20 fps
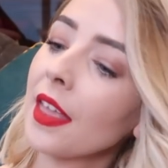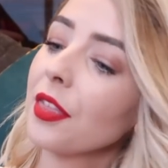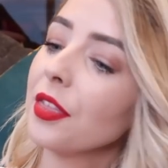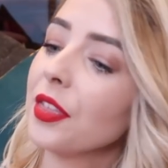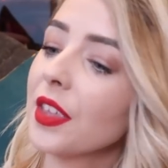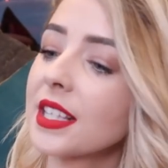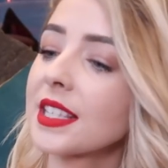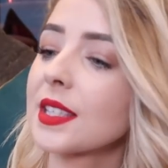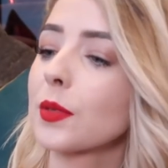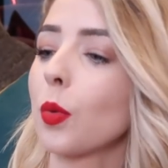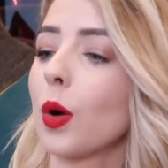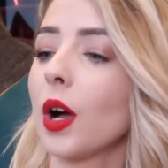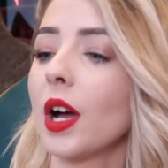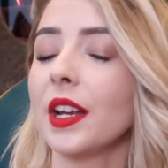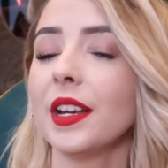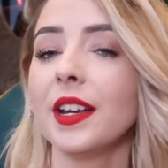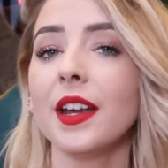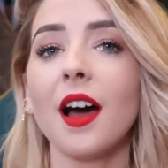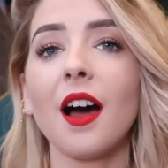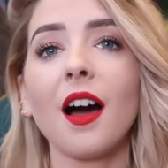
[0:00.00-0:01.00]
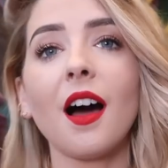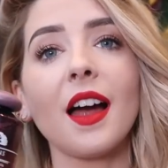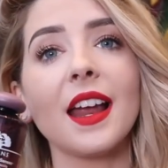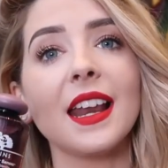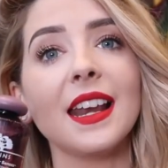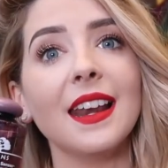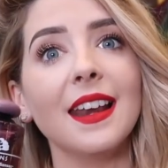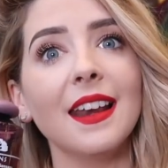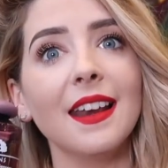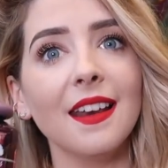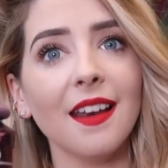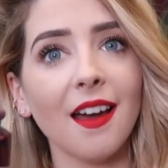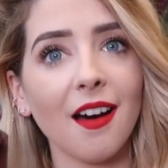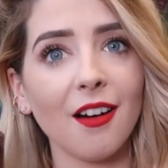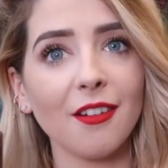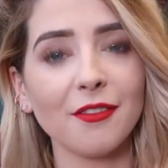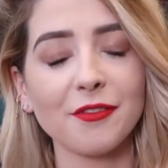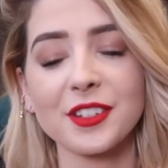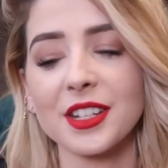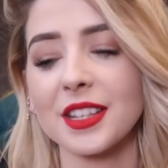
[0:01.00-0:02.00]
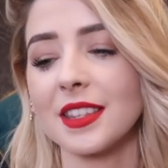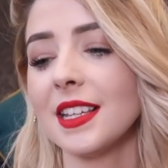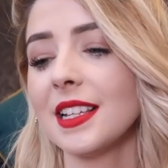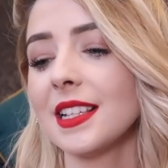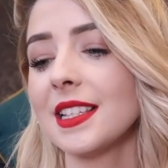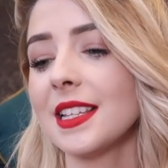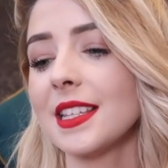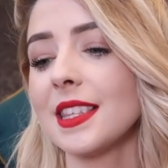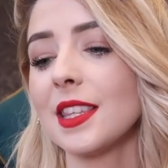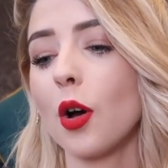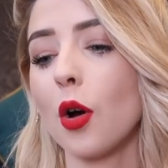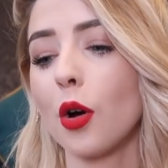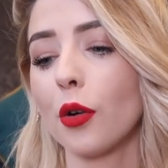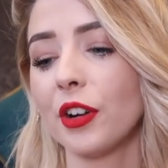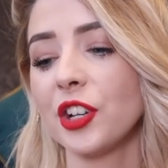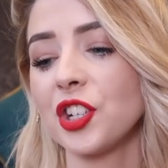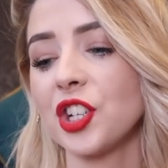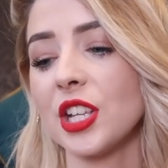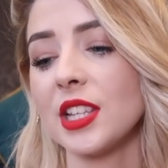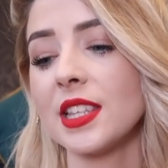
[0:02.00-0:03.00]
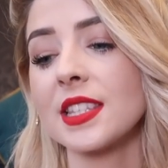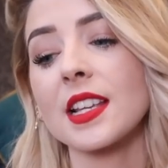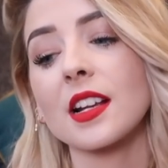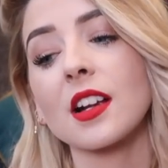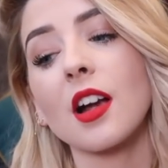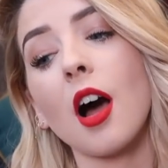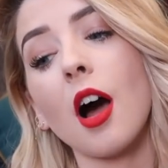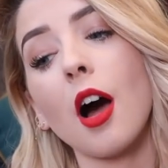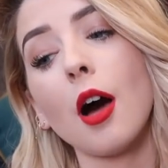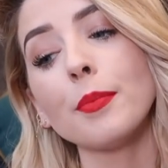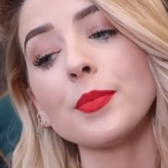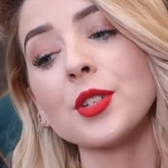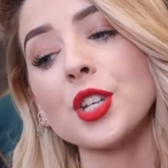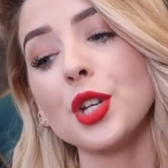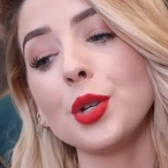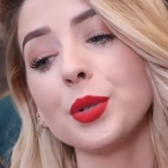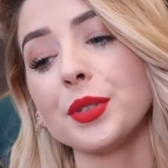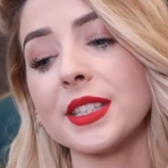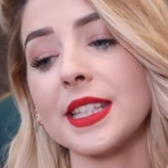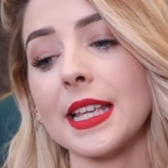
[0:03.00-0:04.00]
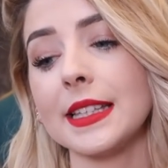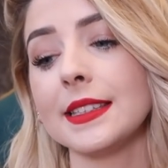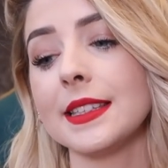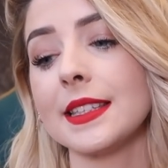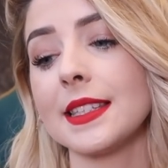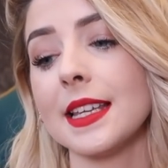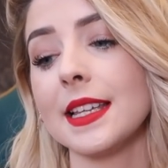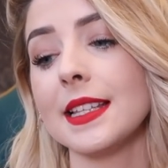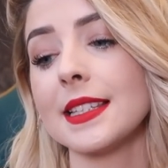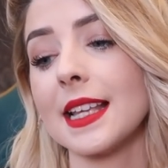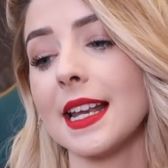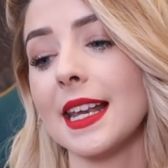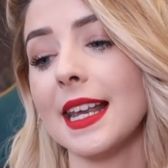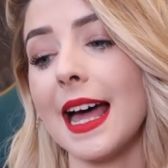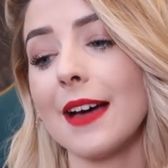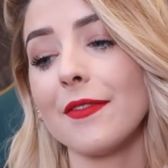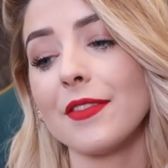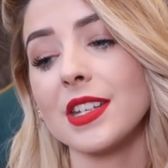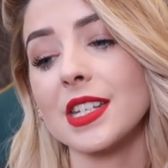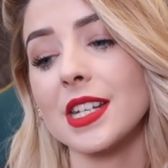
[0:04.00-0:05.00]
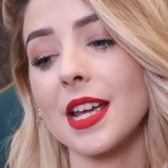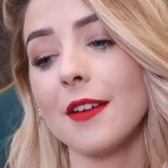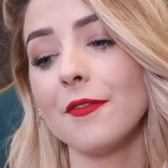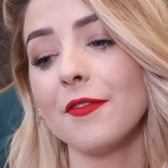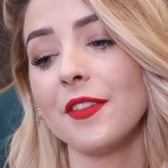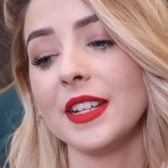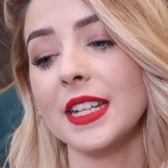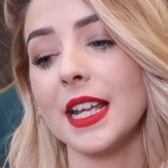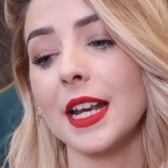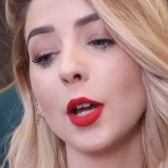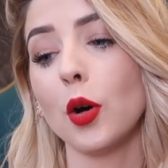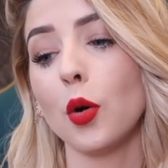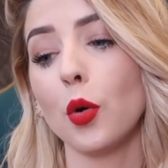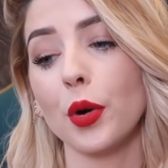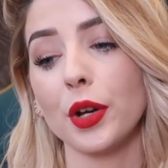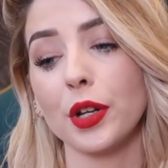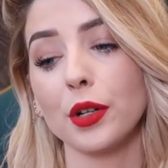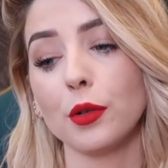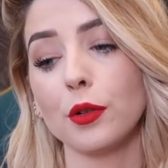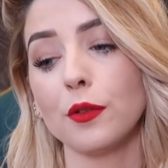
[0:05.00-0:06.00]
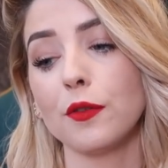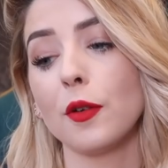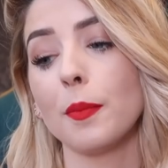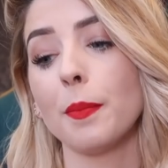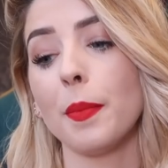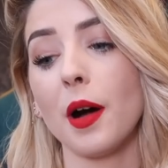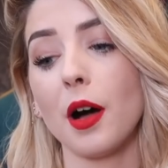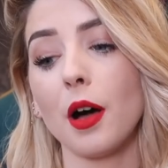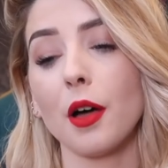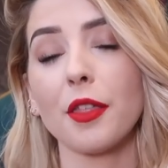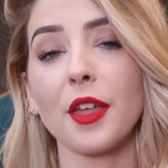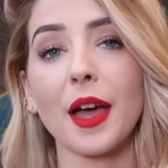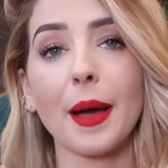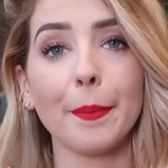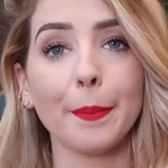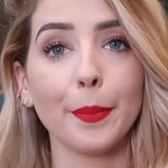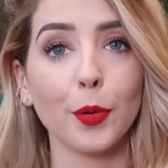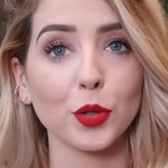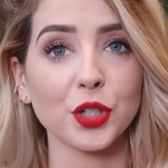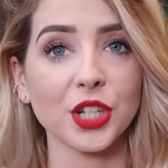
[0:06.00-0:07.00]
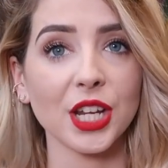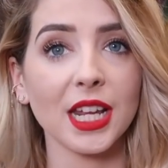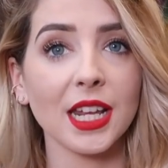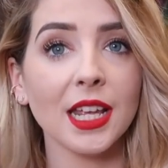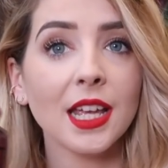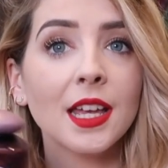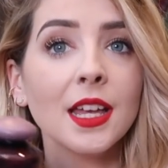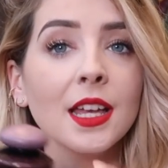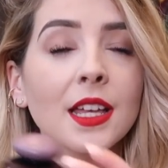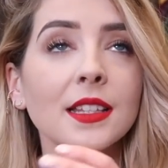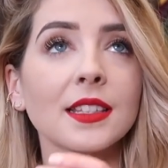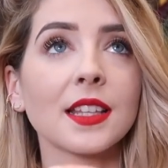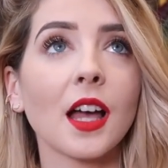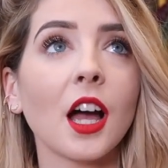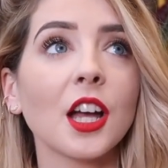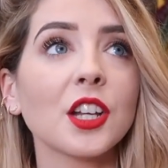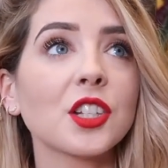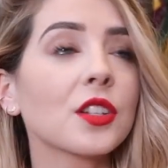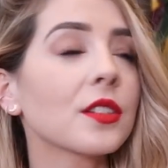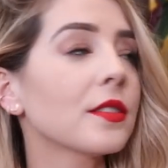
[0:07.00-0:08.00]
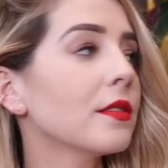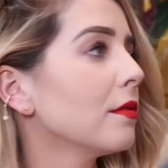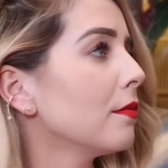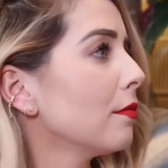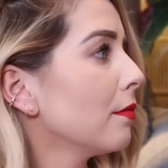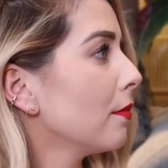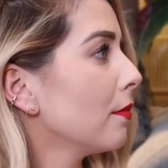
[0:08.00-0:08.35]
This one I loved. This is the Origins Calm to Your Senses Lavender and Vanilla Oil for Bath and Body. So I just,